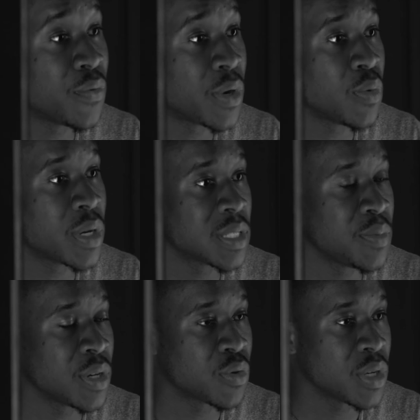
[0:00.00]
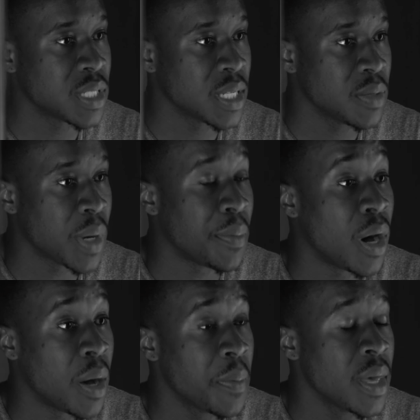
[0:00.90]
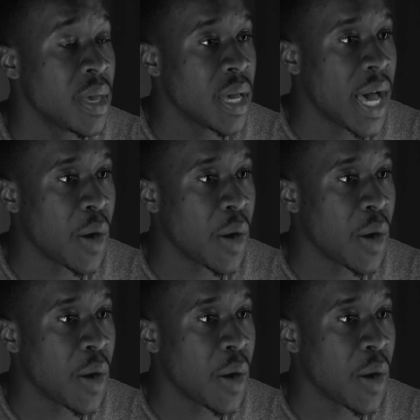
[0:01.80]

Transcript: of what it was to be a Christian, my mom. I